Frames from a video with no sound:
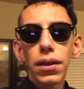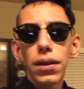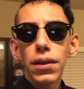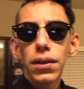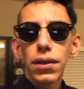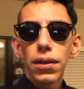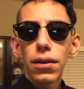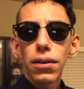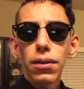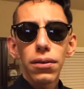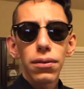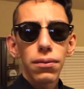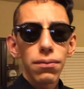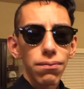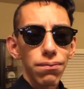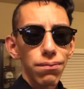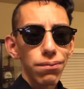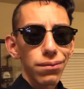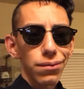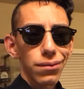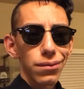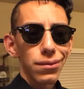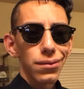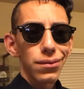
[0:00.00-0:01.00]
So
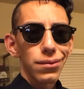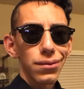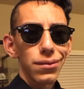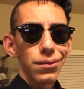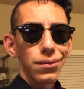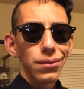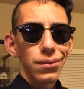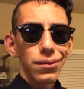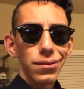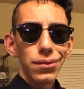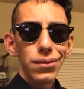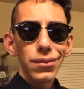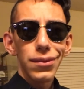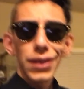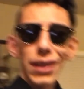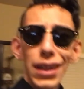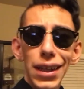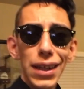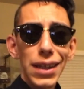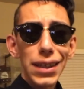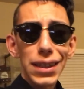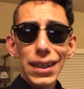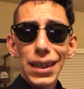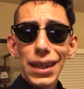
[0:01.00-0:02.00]

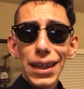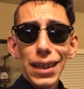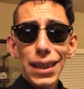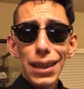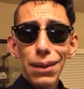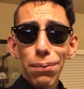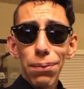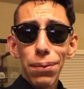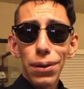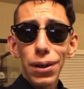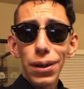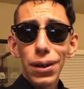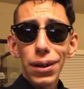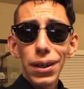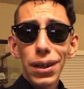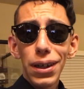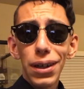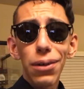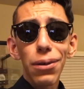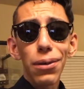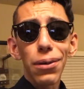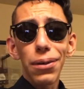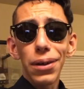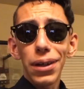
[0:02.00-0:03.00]
let's get the party
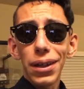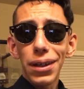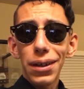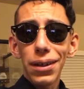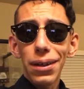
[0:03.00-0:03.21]
going.